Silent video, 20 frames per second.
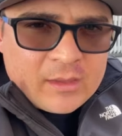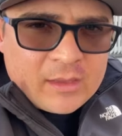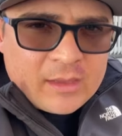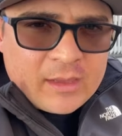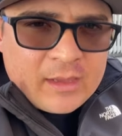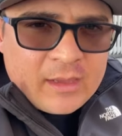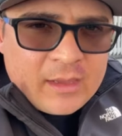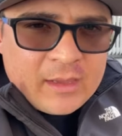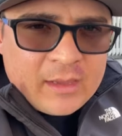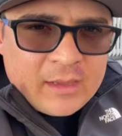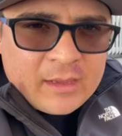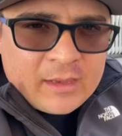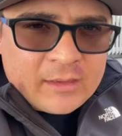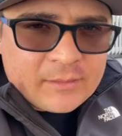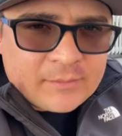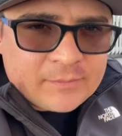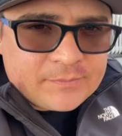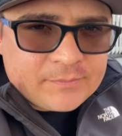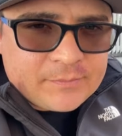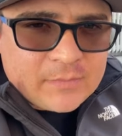
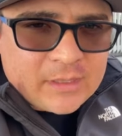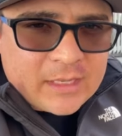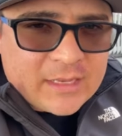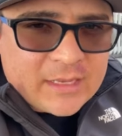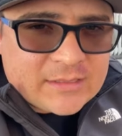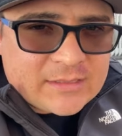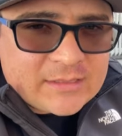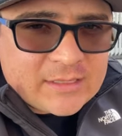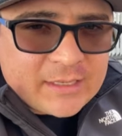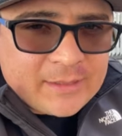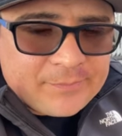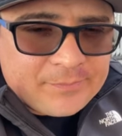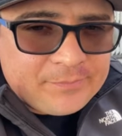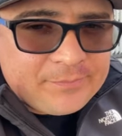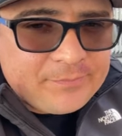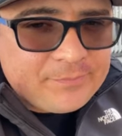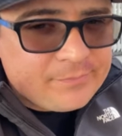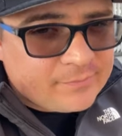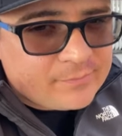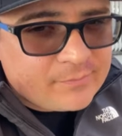And like I said,
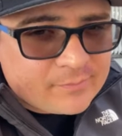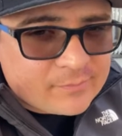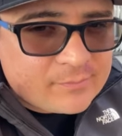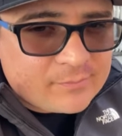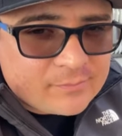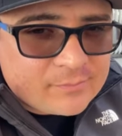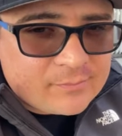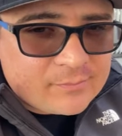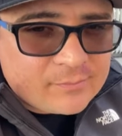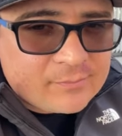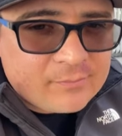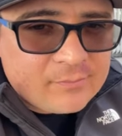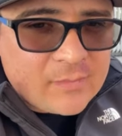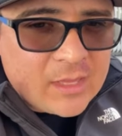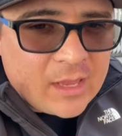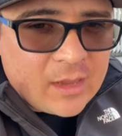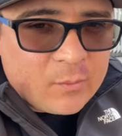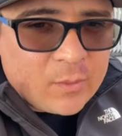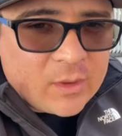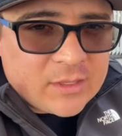
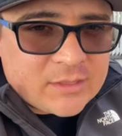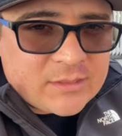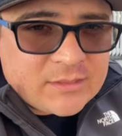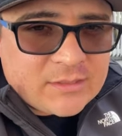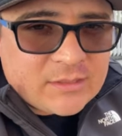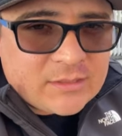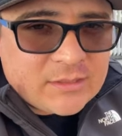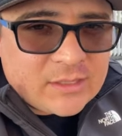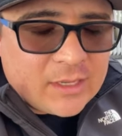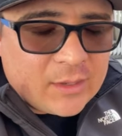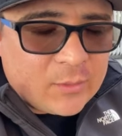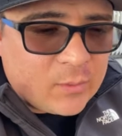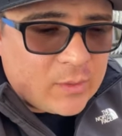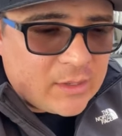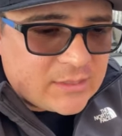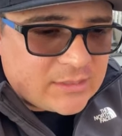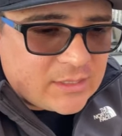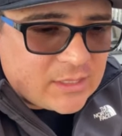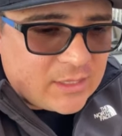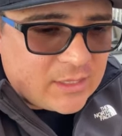it was it
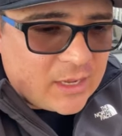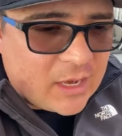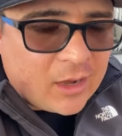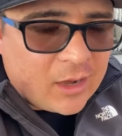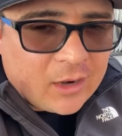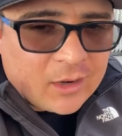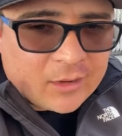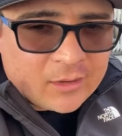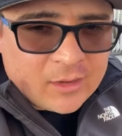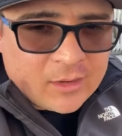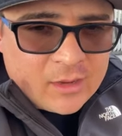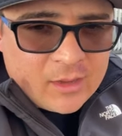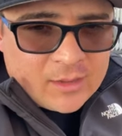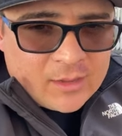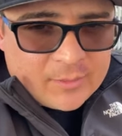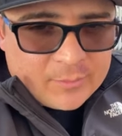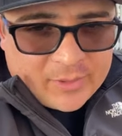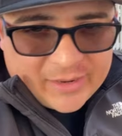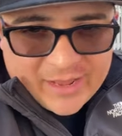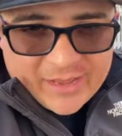was kind of hard,
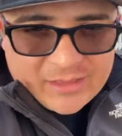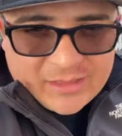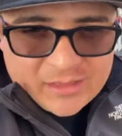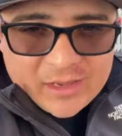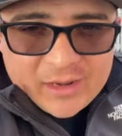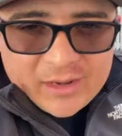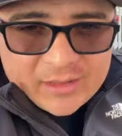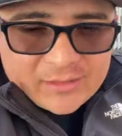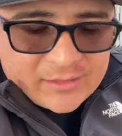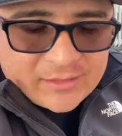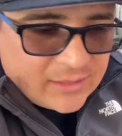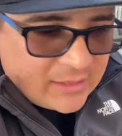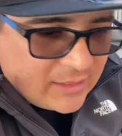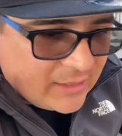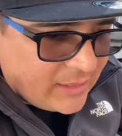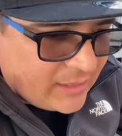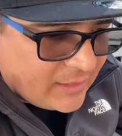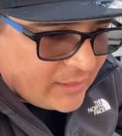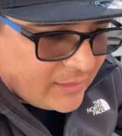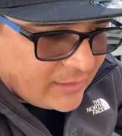but I did it.
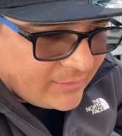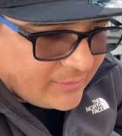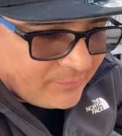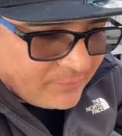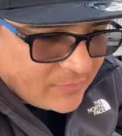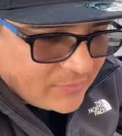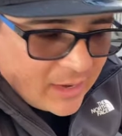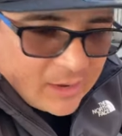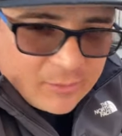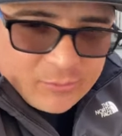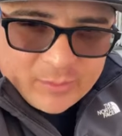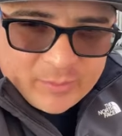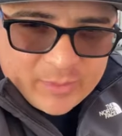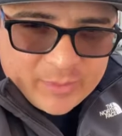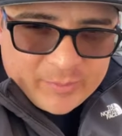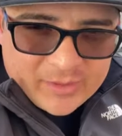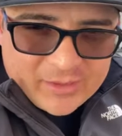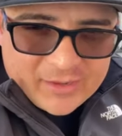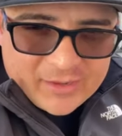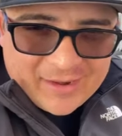And I
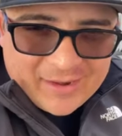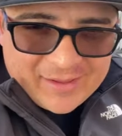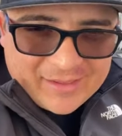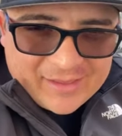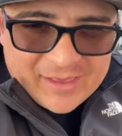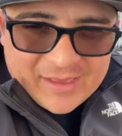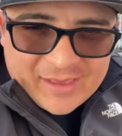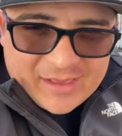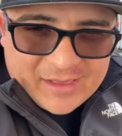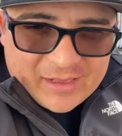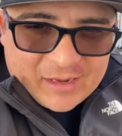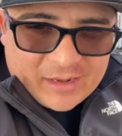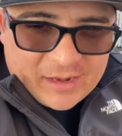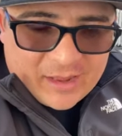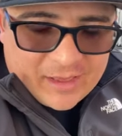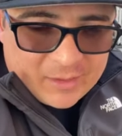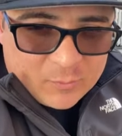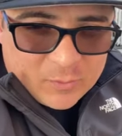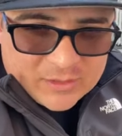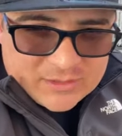remember that
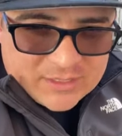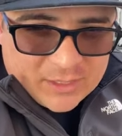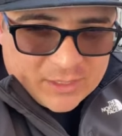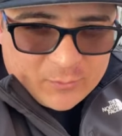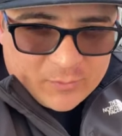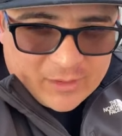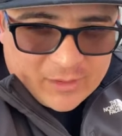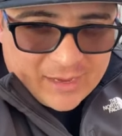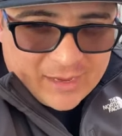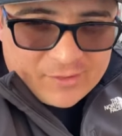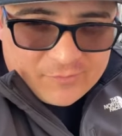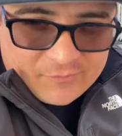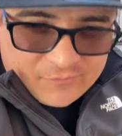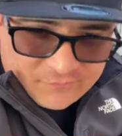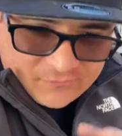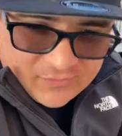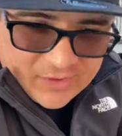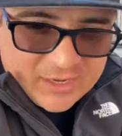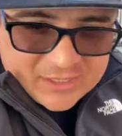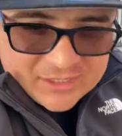like once I, I
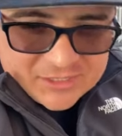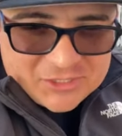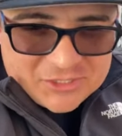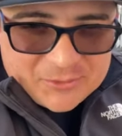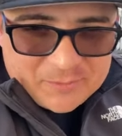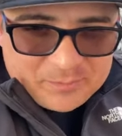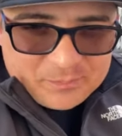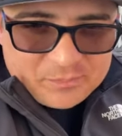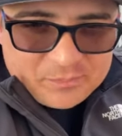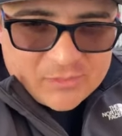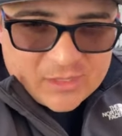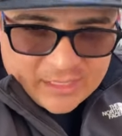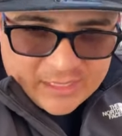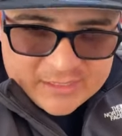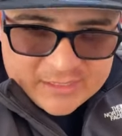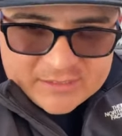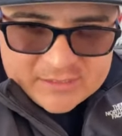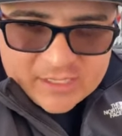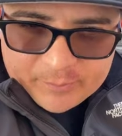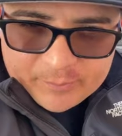finished, I
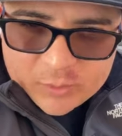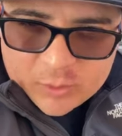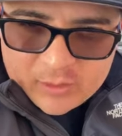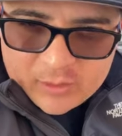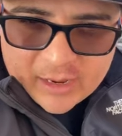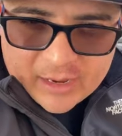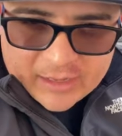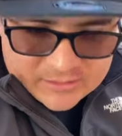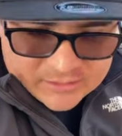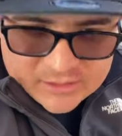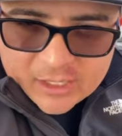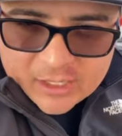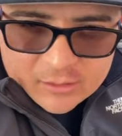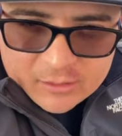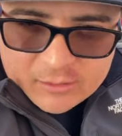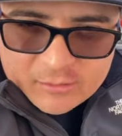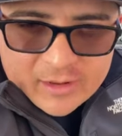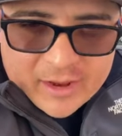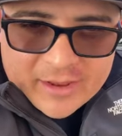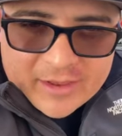stopped, I start
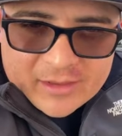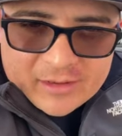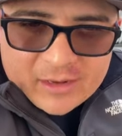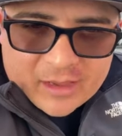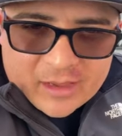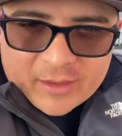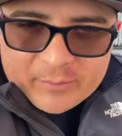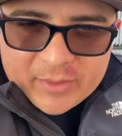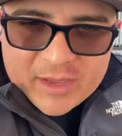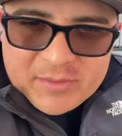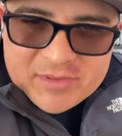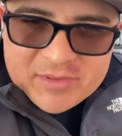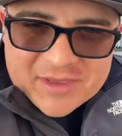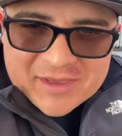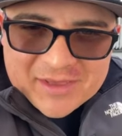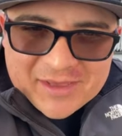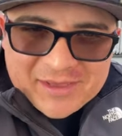crying like a baby.